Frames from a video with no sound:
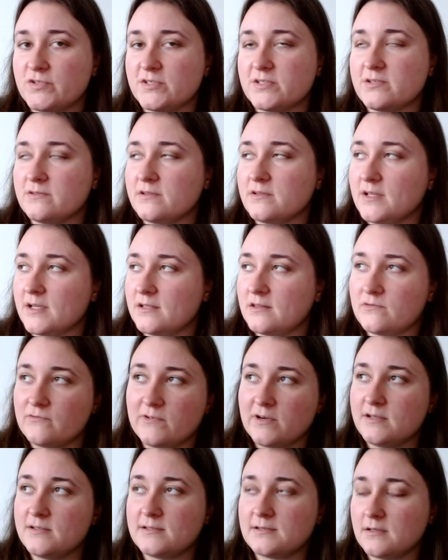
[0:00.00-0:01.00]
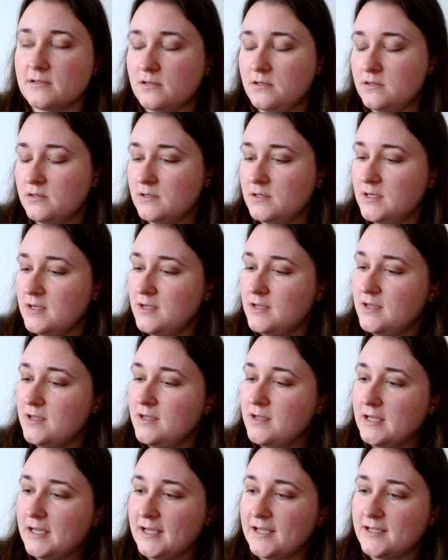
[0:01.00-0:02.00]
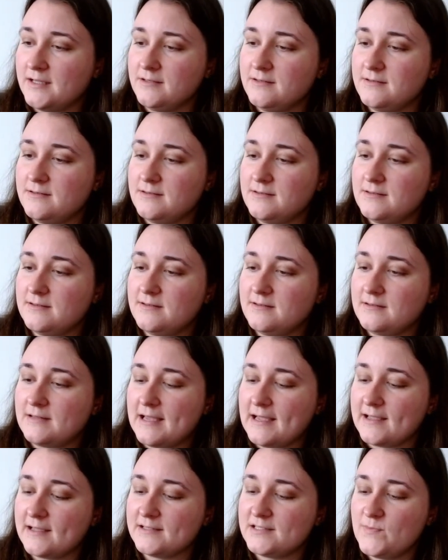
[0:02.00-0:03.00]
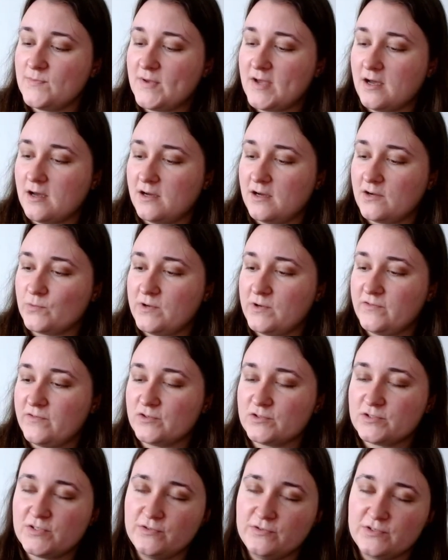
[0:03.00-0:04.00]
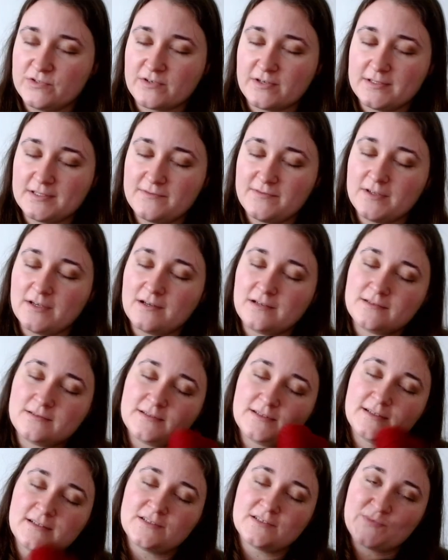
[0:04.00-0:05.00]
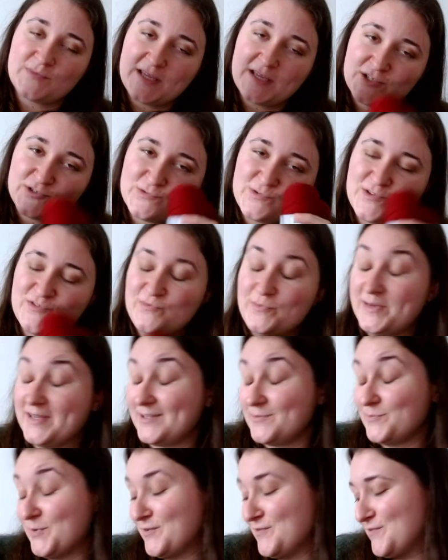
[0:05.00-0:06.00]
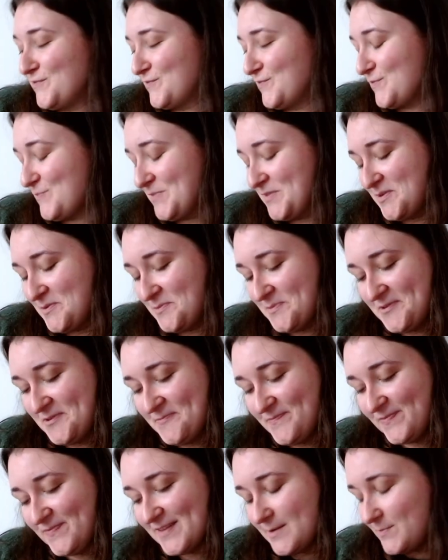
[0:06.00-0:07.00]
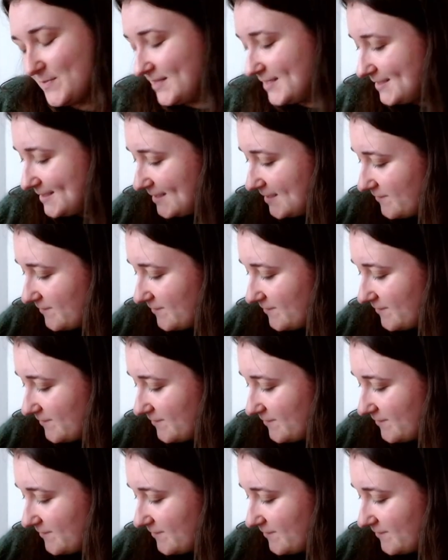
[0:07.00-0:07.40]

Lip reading: just on like the right side. And that gets a bit hard when you've got two strands of yarn to kind of make sure you've picked both of them up. But this is